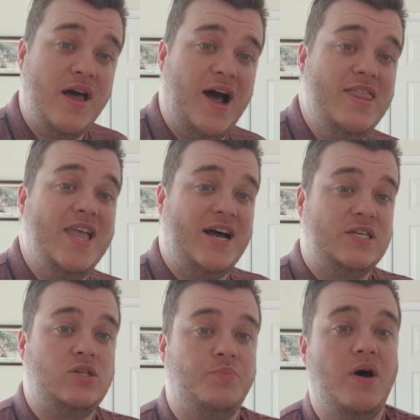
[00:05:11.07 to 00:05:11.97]
and that
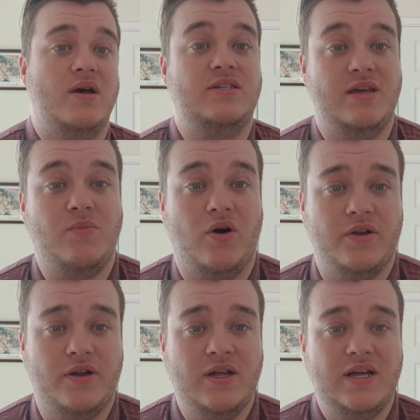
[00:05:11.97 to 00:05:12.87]
spurs him
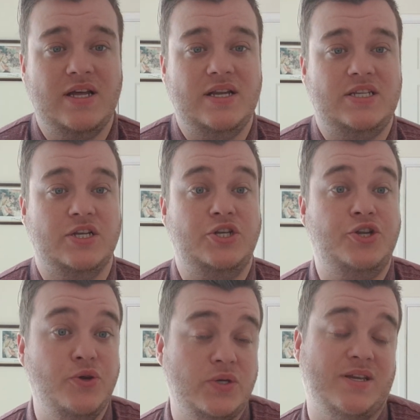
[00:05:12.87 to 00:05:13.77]
on to
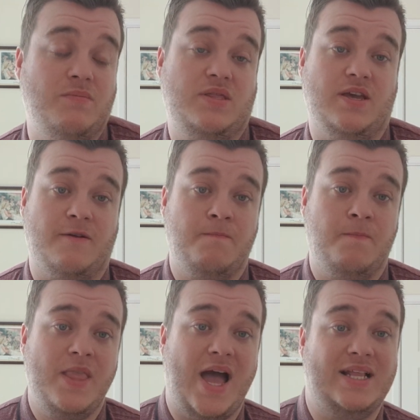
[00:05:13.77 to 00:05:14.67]
do something
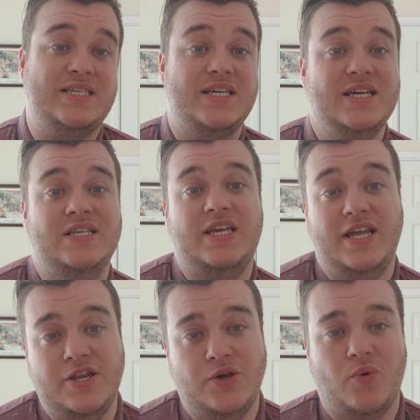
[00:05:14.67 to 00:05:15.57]
and to
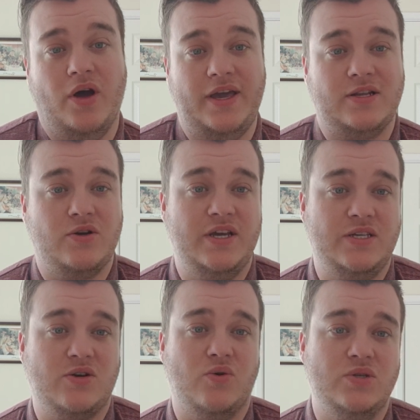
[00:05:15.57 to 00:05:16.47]
continue what he's
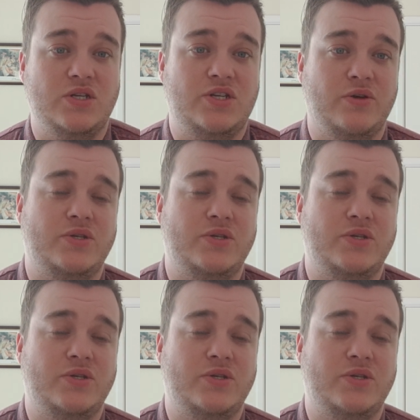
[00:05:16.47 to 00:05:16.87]
called to do.